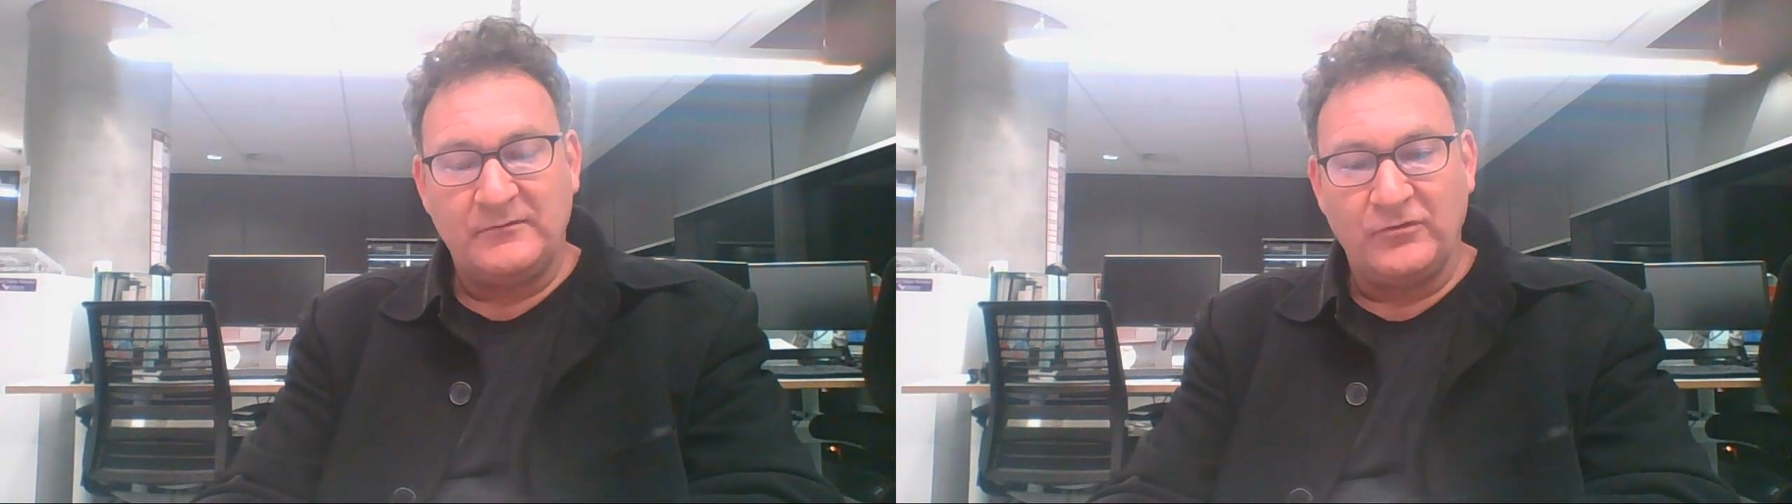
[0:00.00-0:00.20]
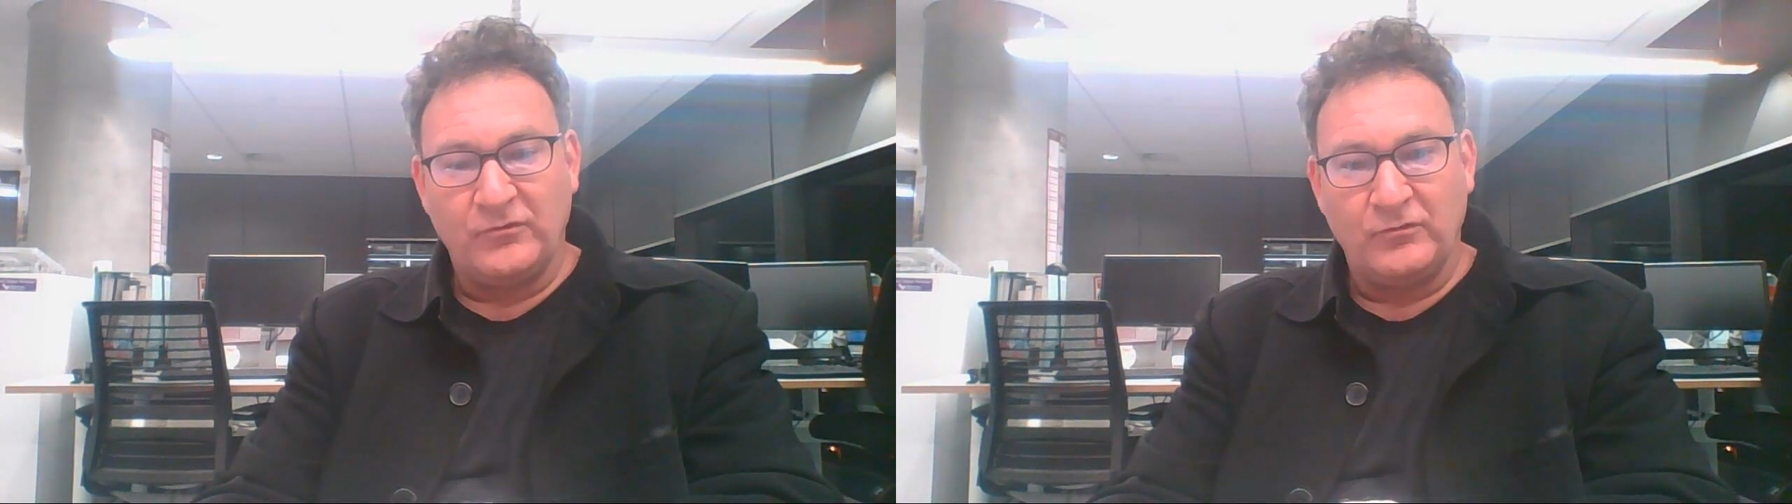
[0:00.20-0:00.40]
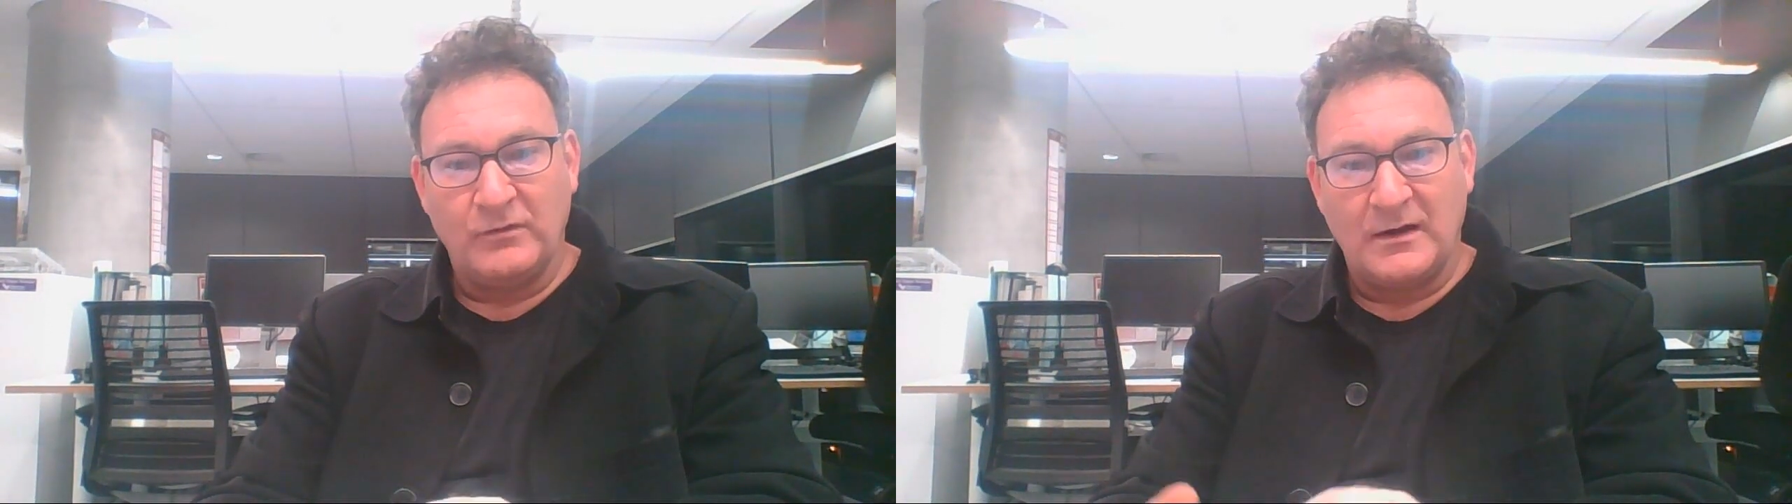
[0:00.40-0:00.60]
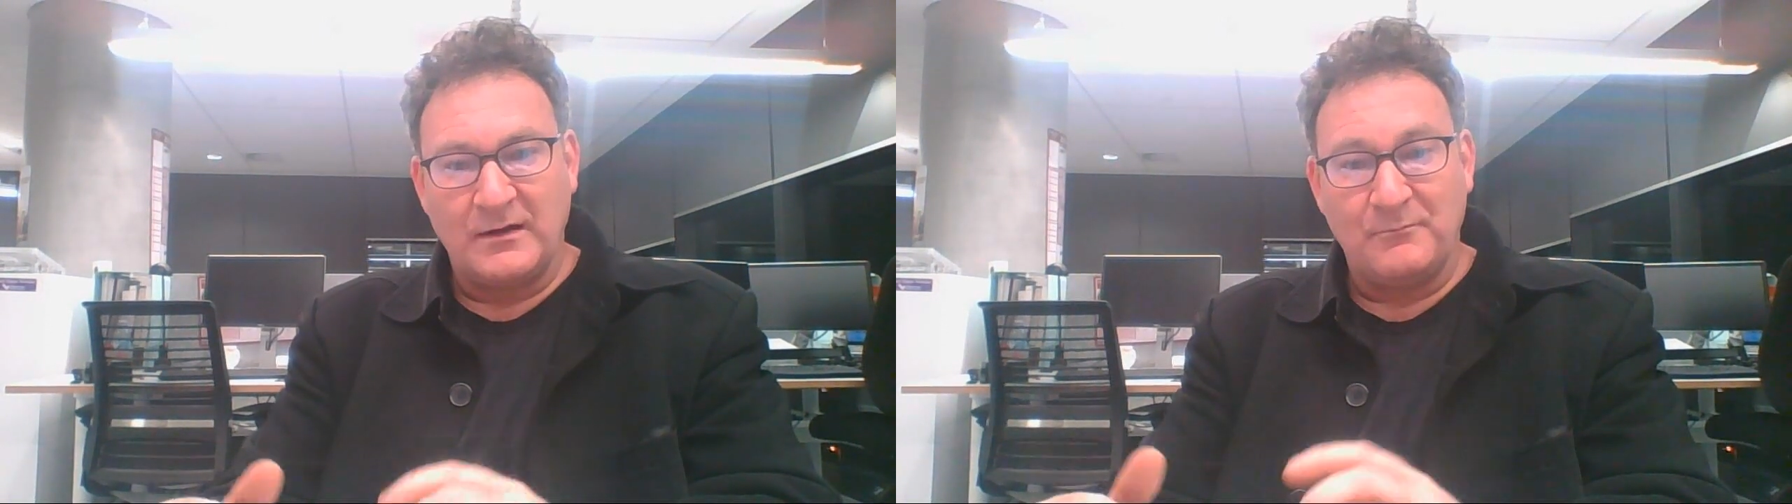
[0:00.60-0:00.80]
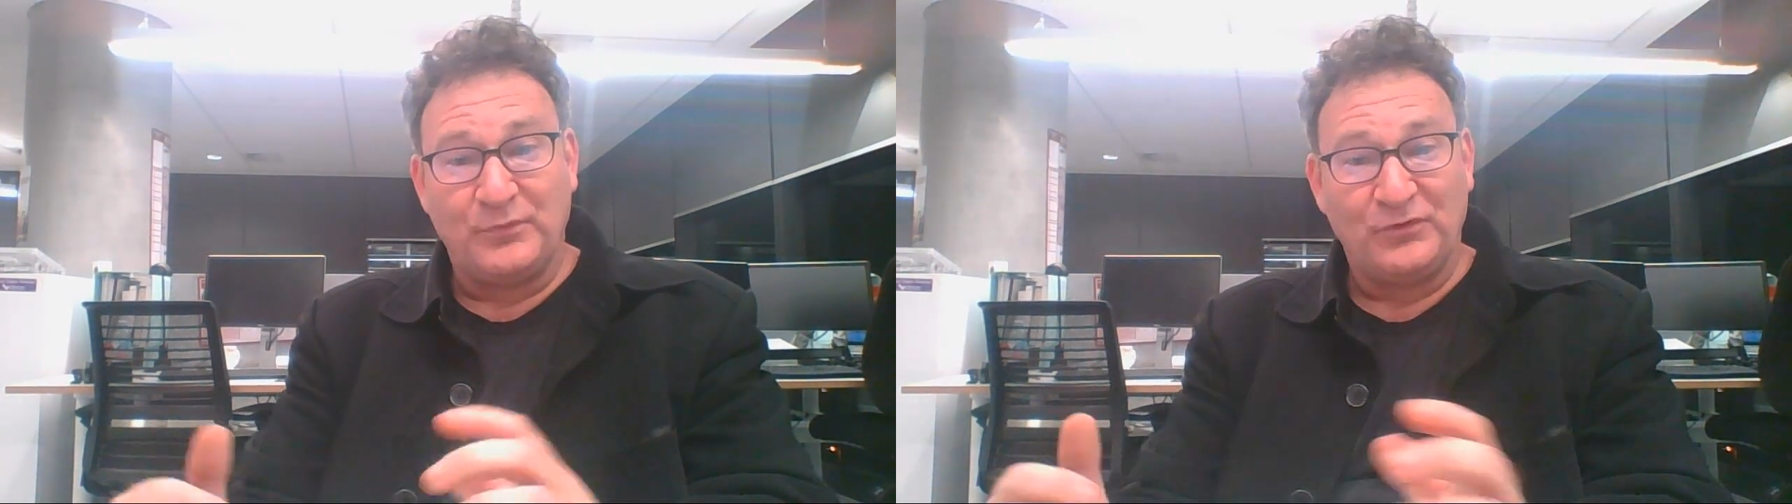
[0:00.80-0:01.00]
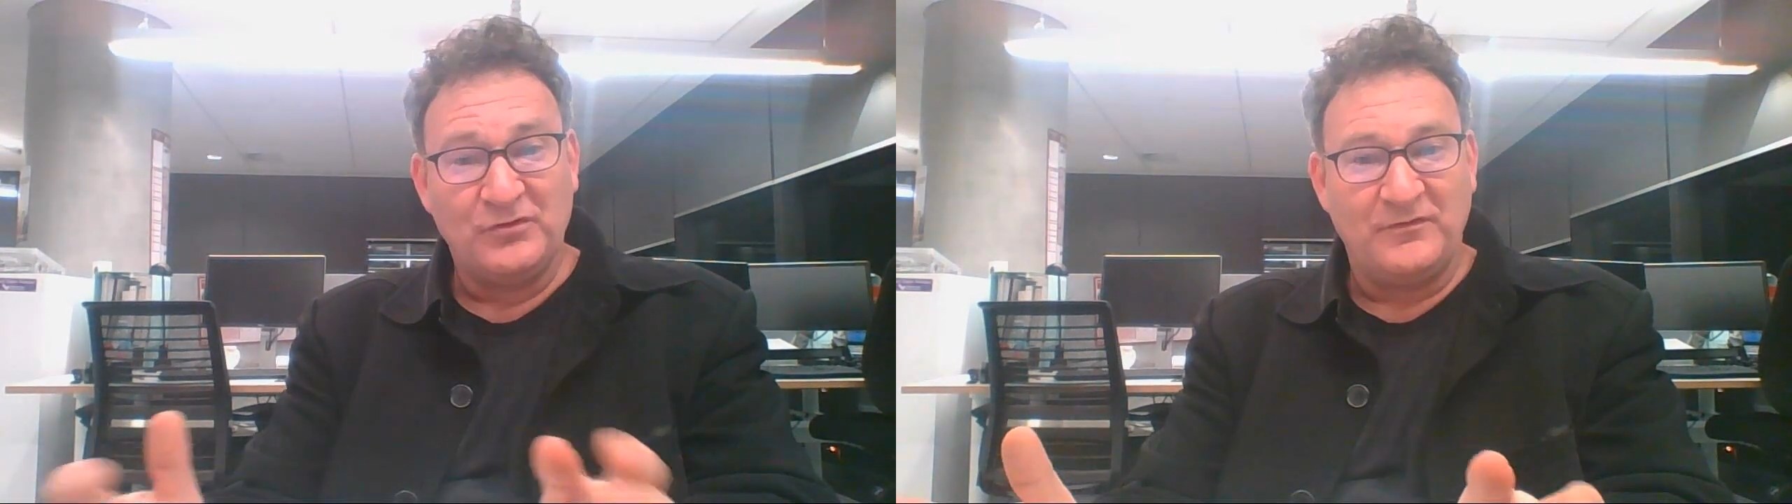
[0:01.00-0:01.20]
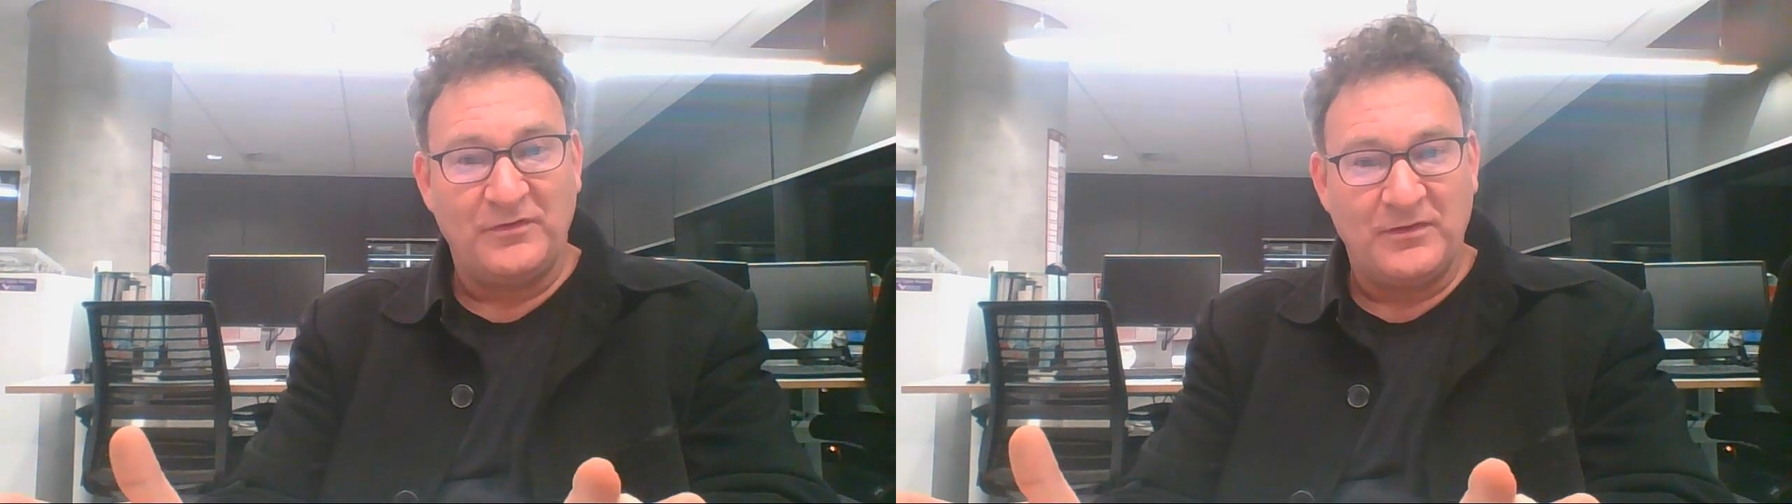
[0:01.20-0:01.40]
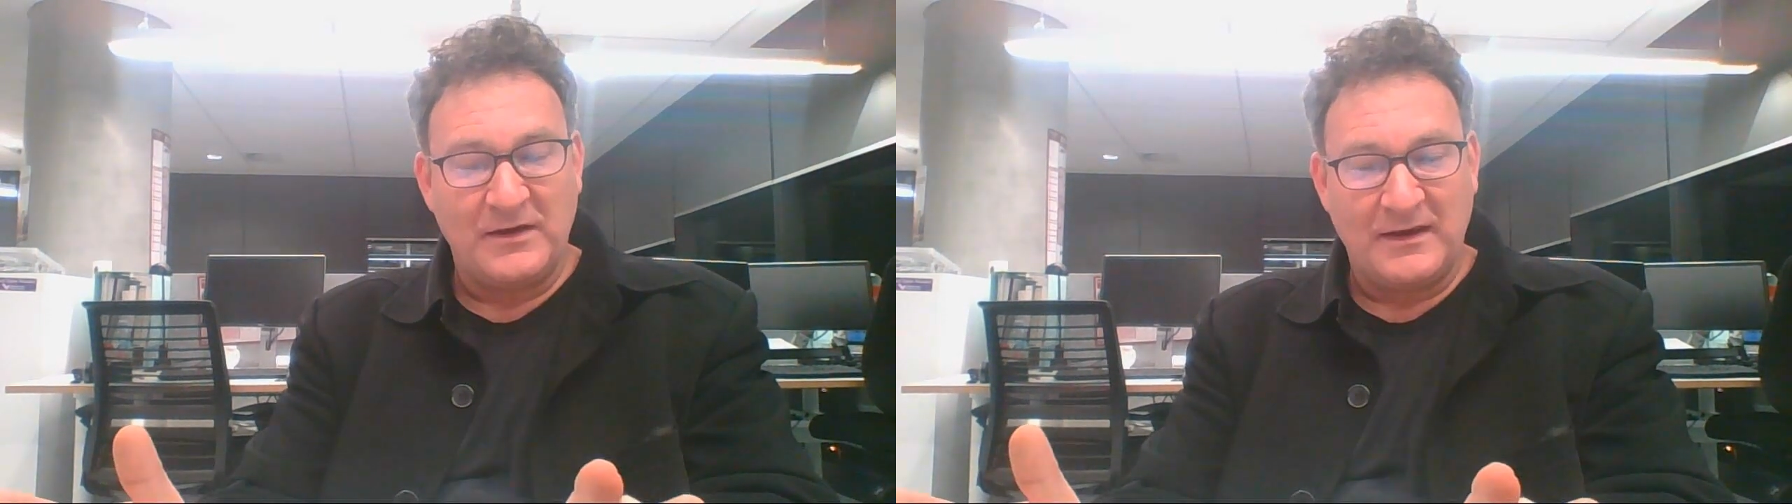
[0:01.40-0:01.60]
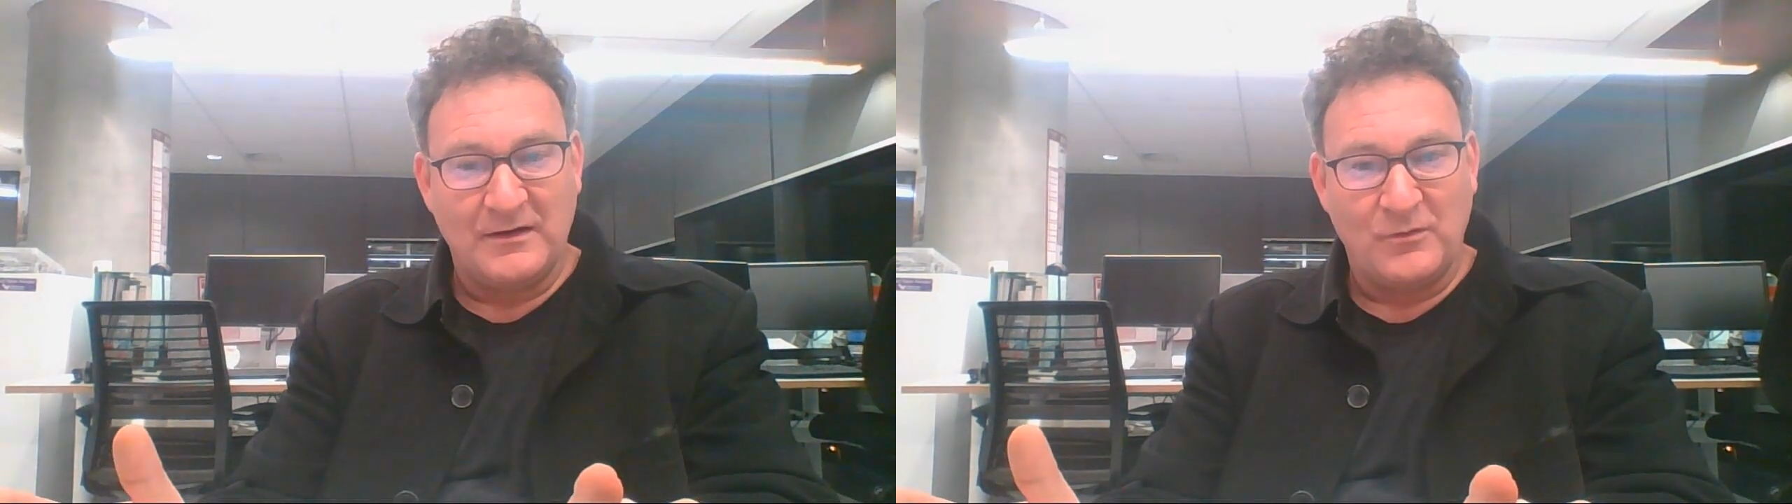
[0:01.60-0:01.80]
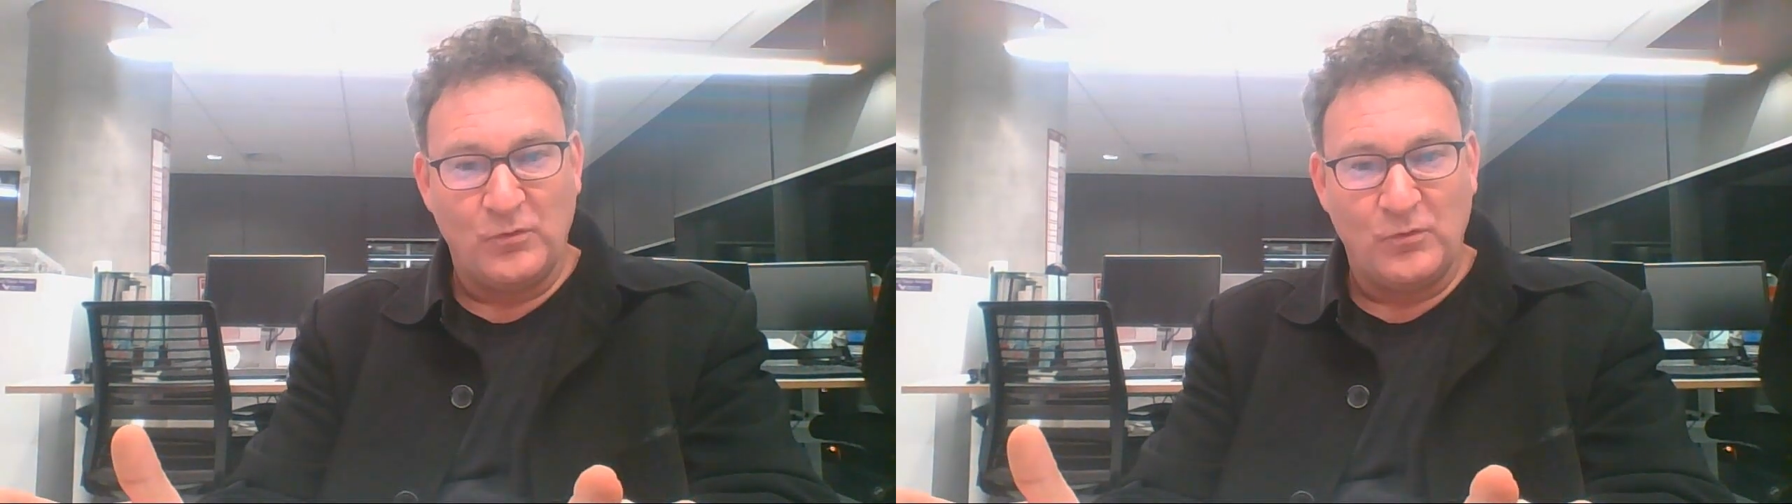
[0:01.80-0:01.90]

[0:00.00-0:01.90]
to improve the